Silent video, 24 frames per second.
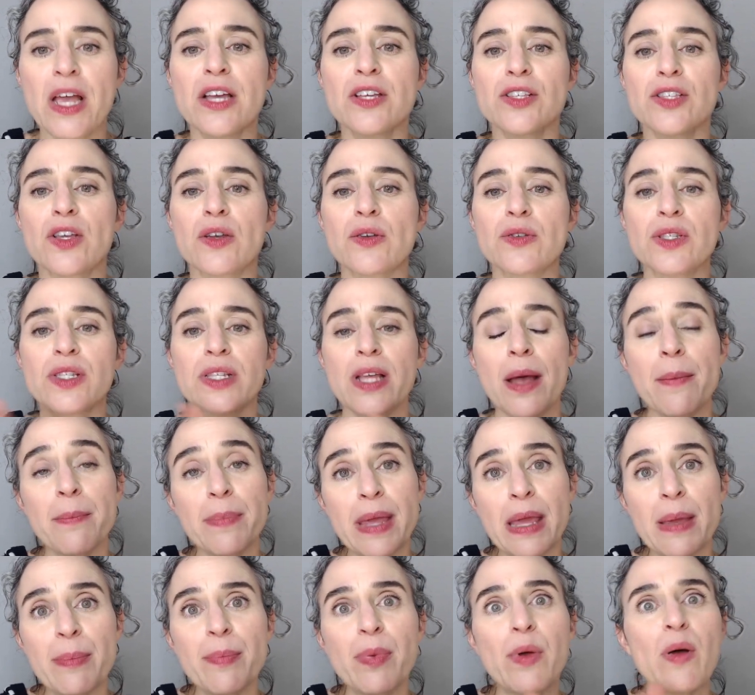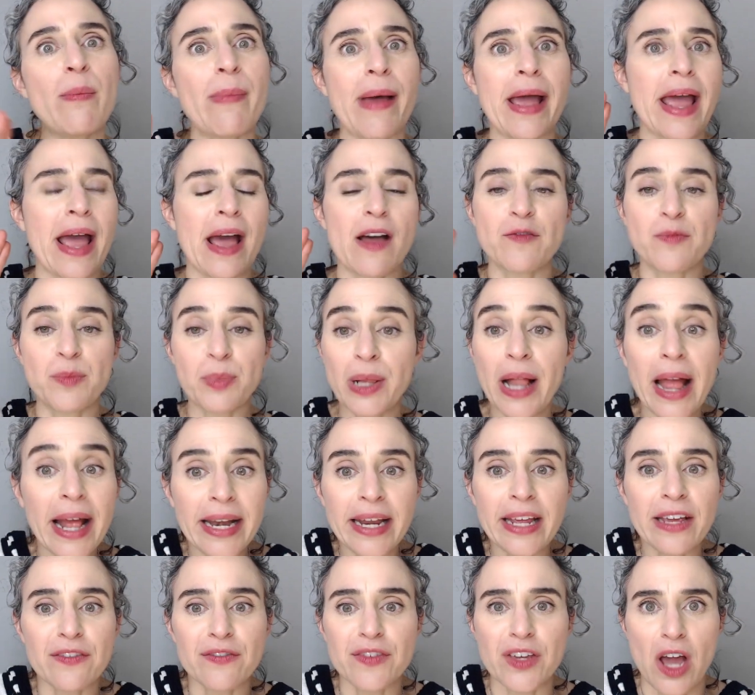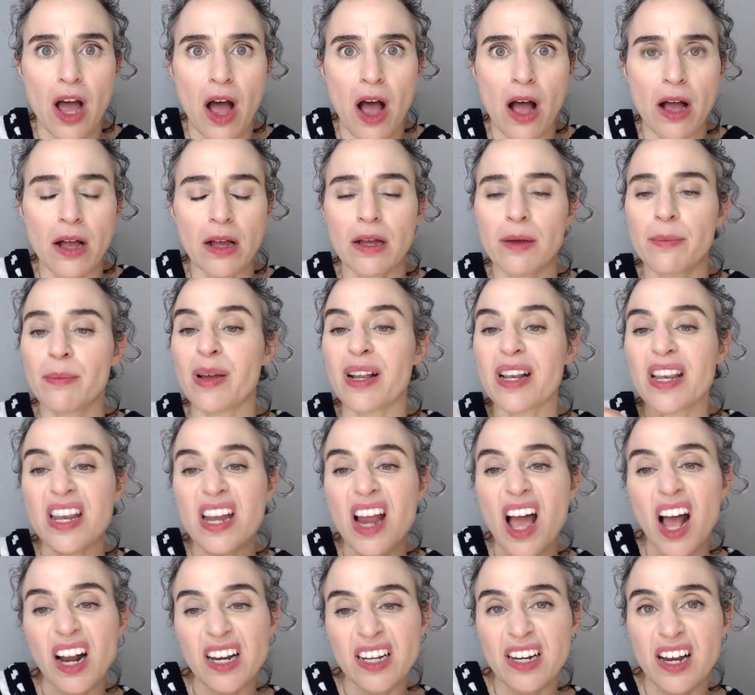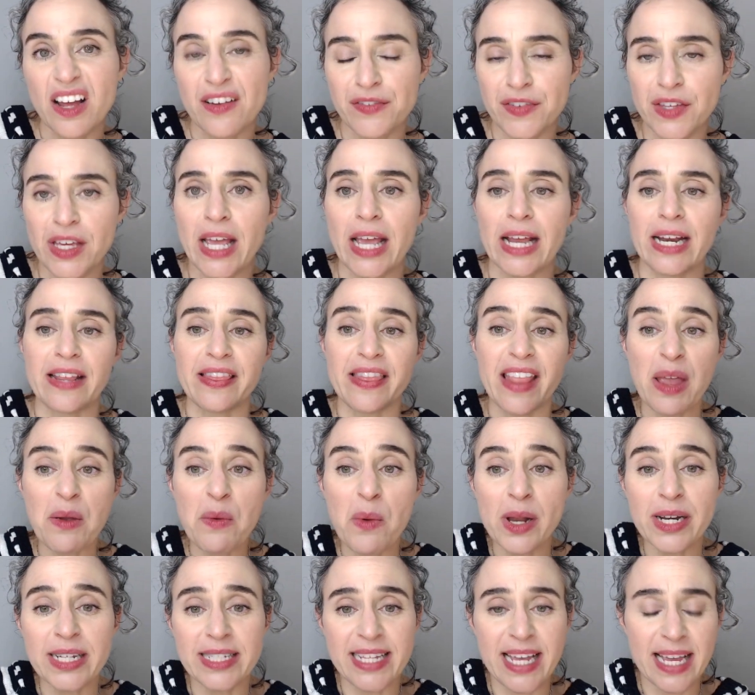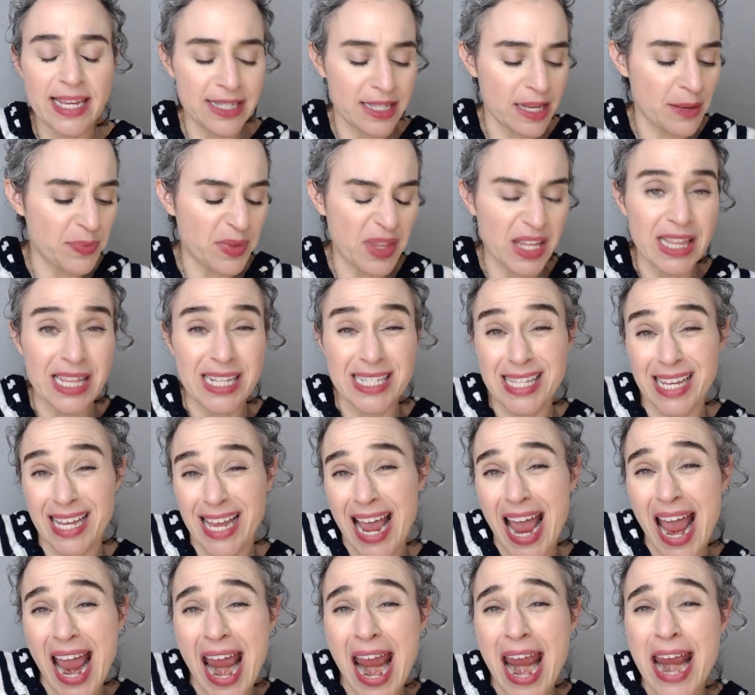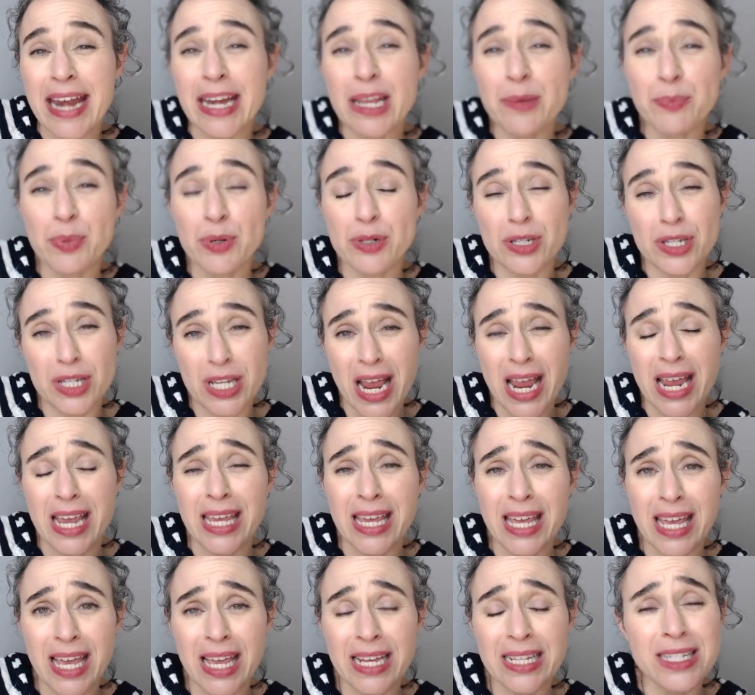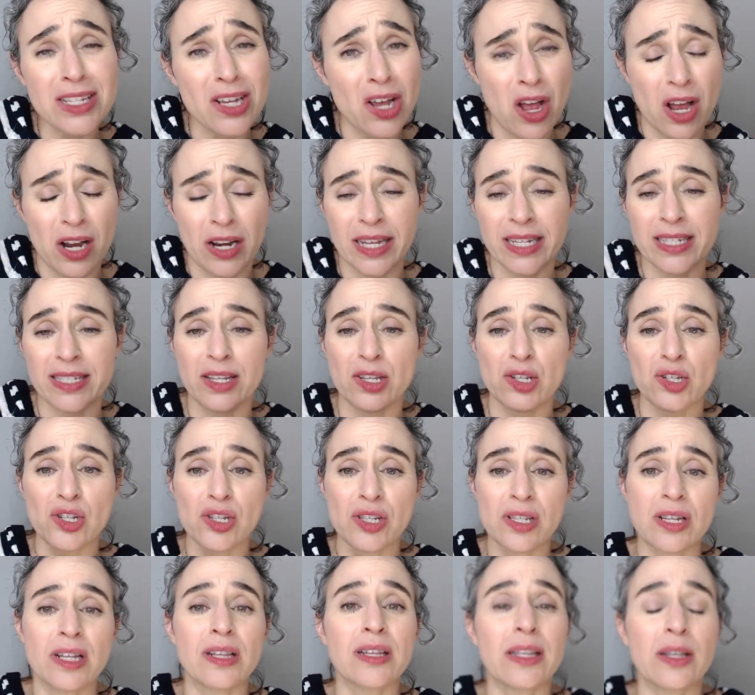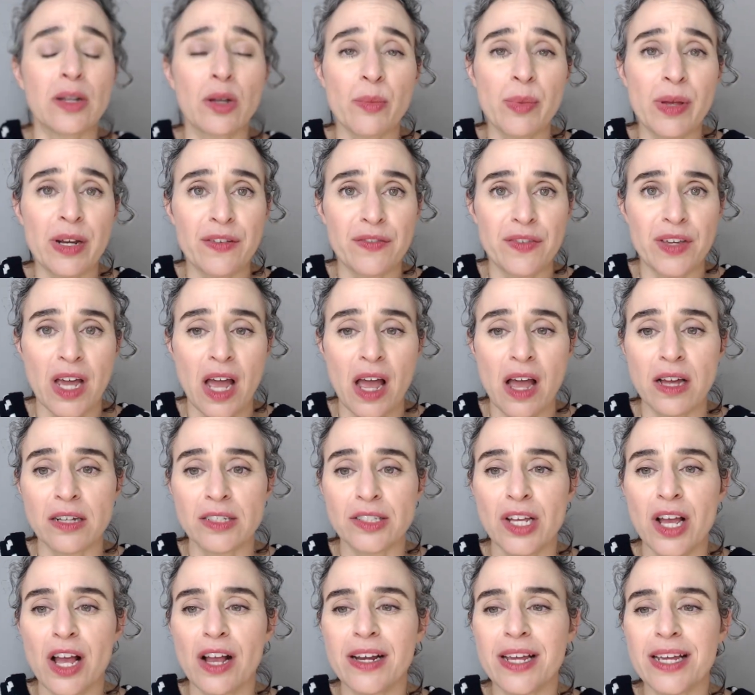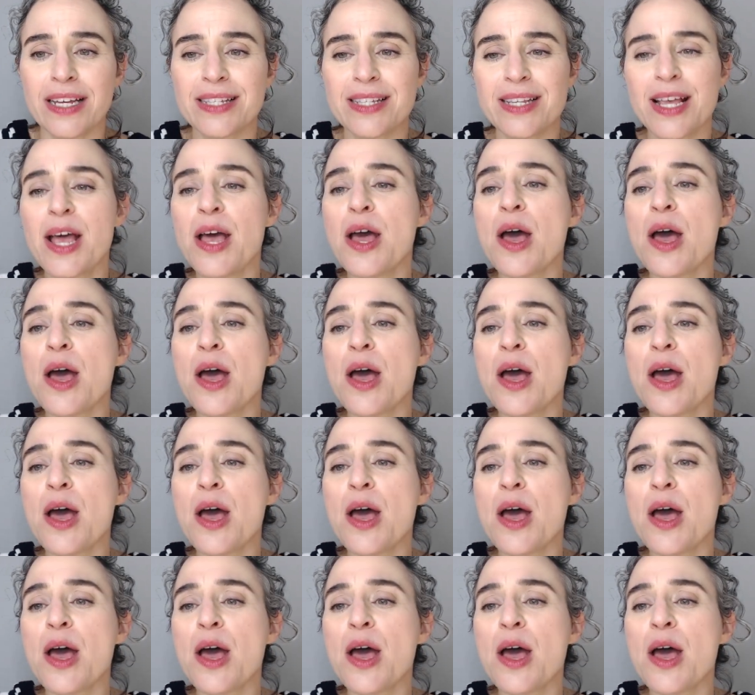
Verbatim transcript: So some people might have plenty of yang, but not enough yin, and they want to take something that's like 80% yin tonics and just a little bit of yang tonics.